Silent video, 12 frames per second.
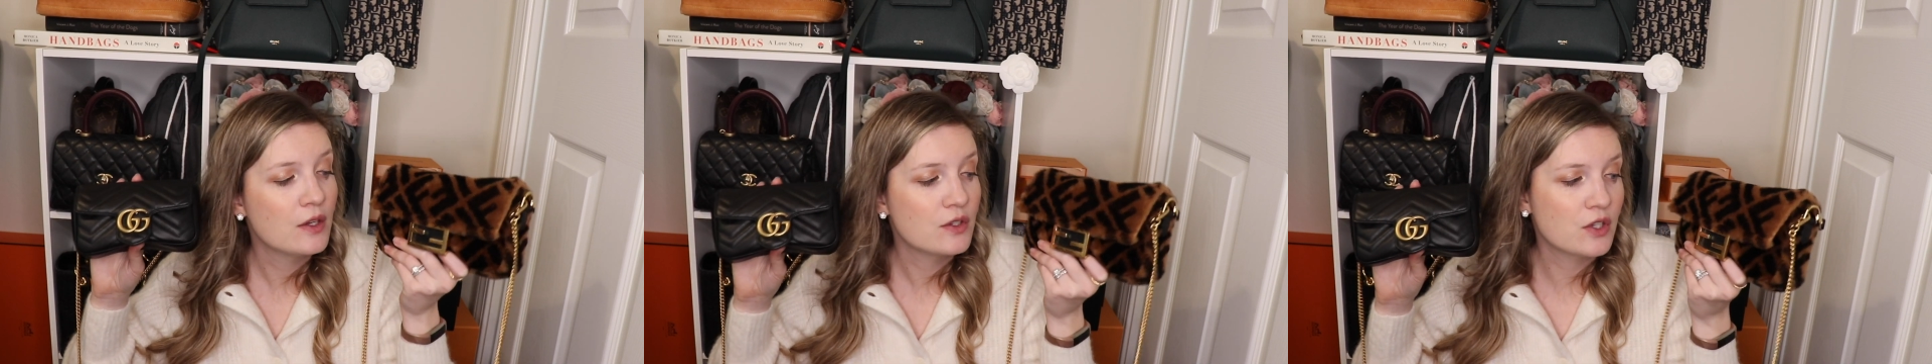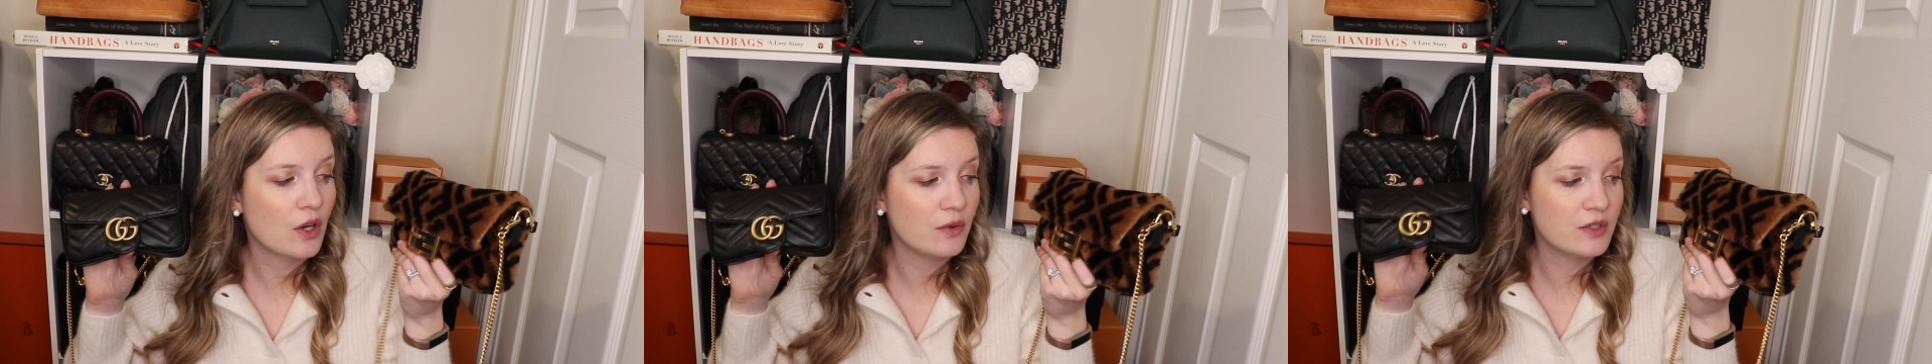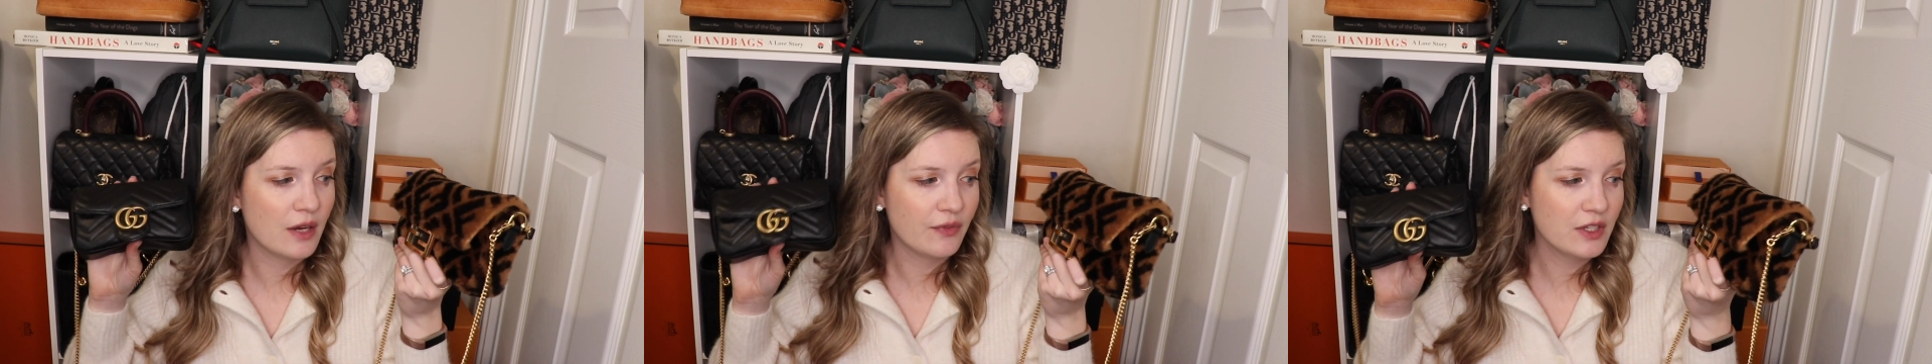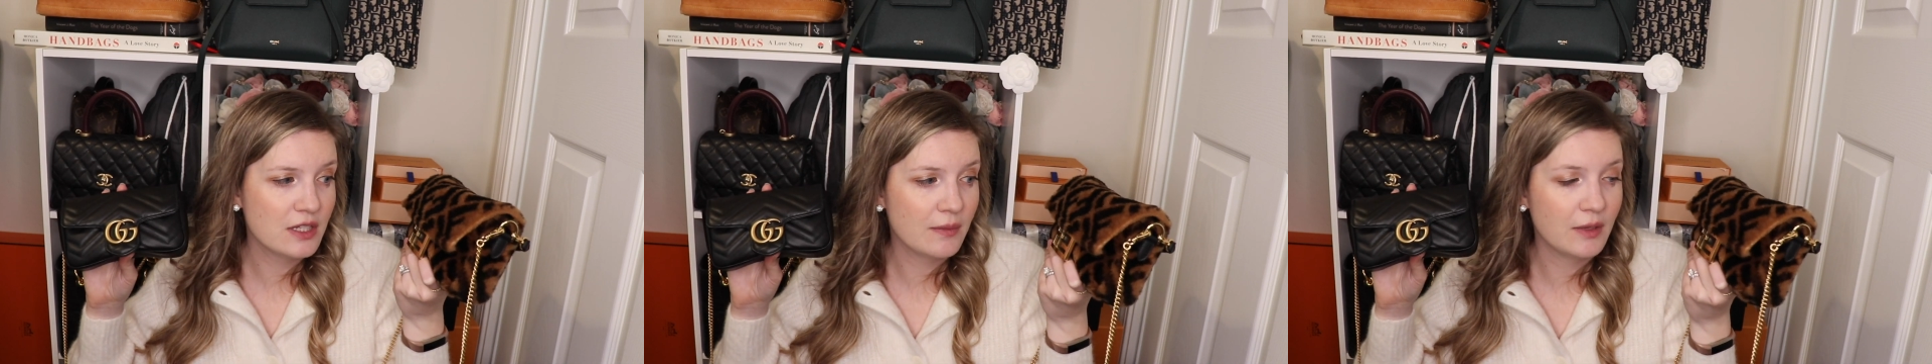So
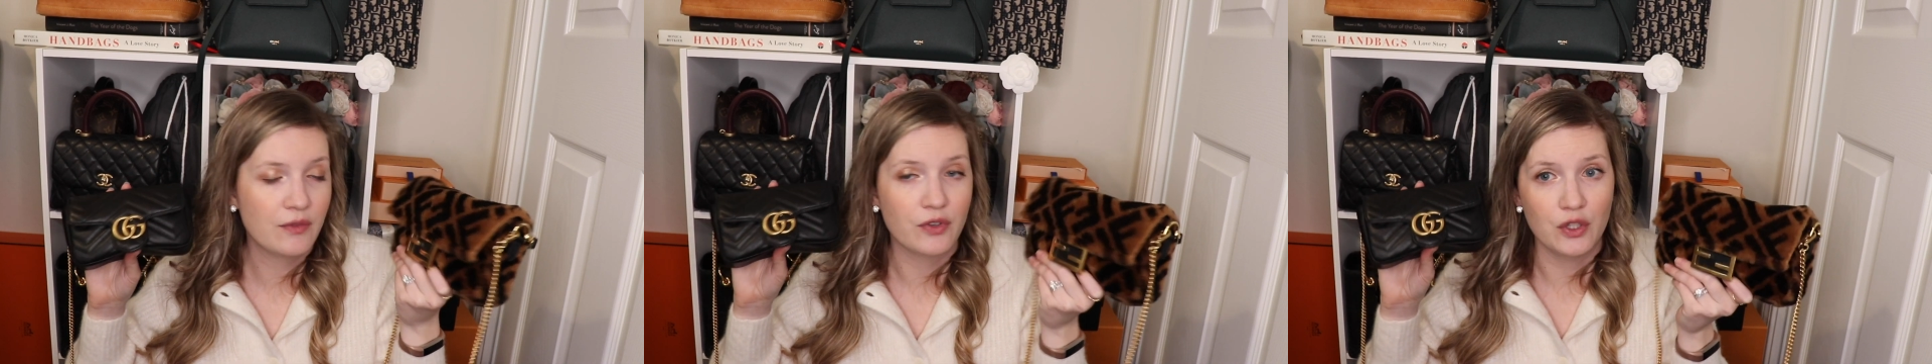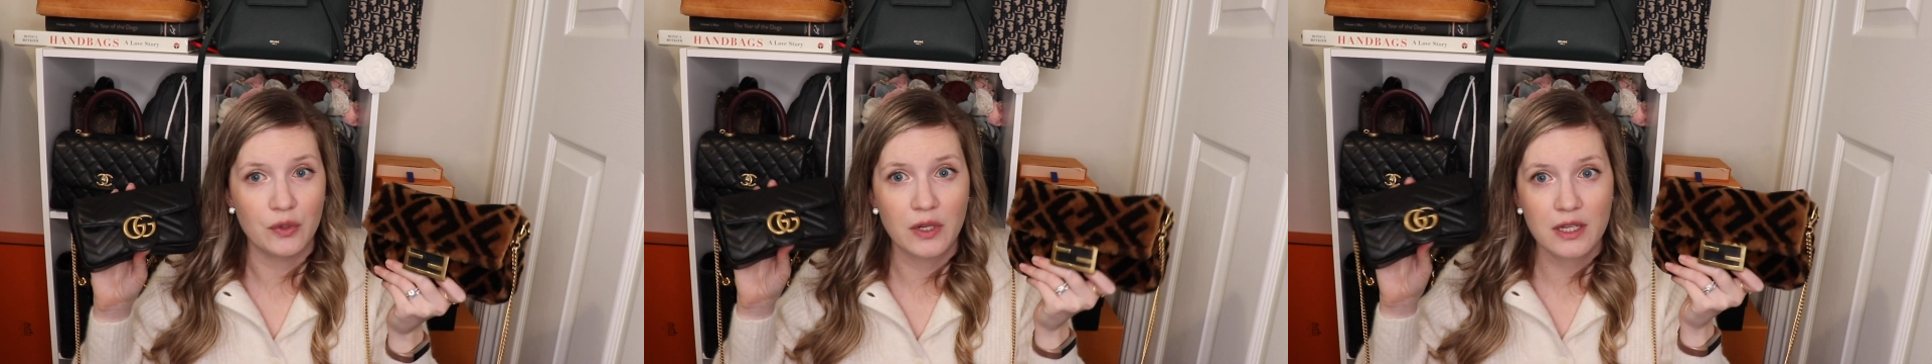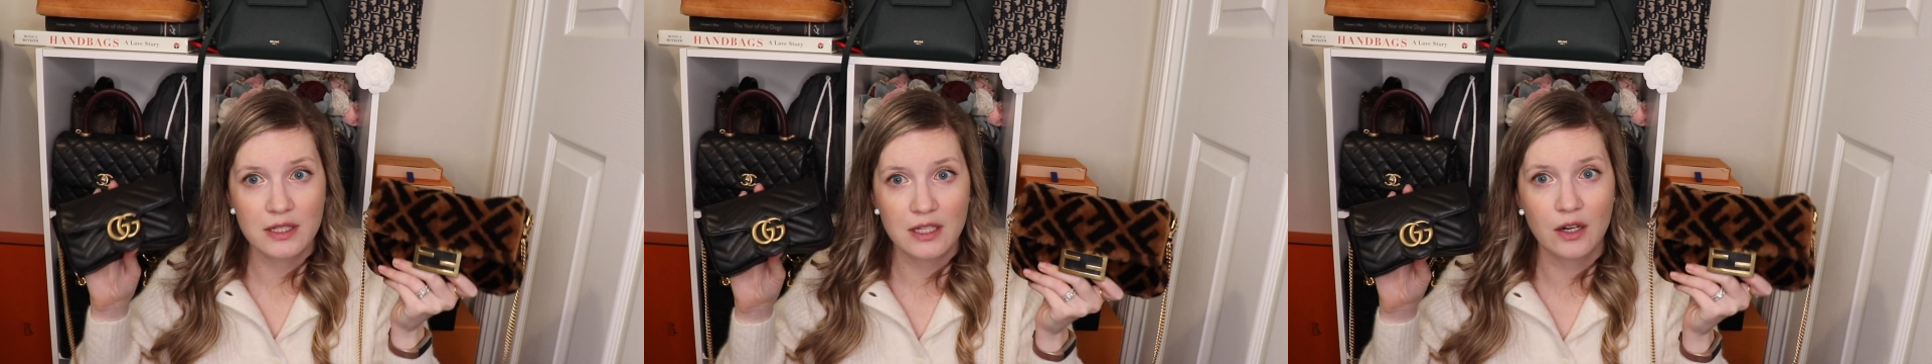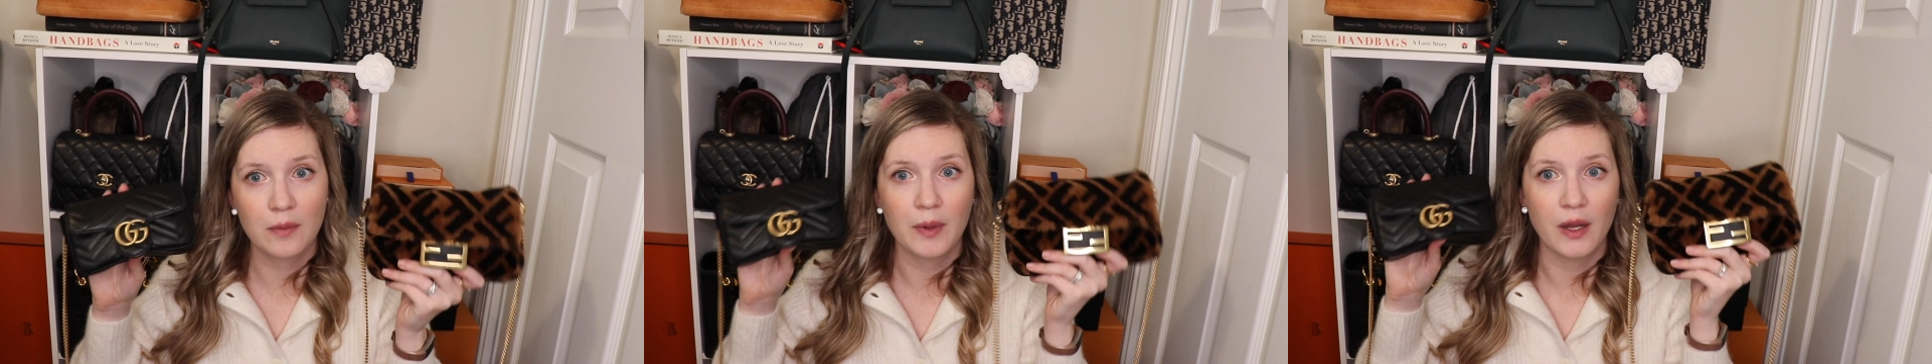definitely something for you to
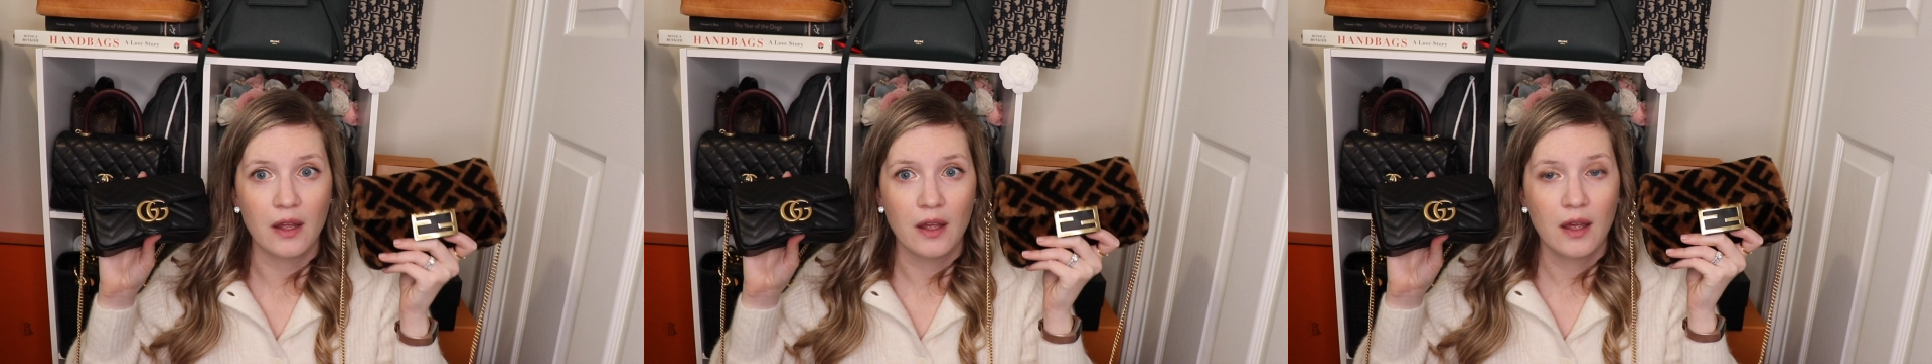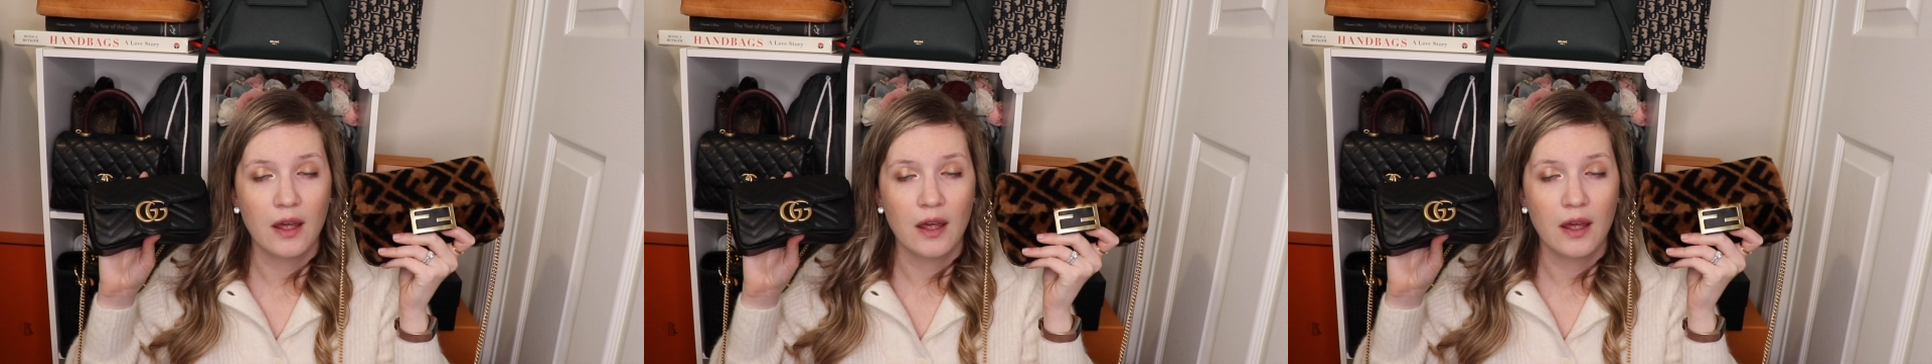consider, but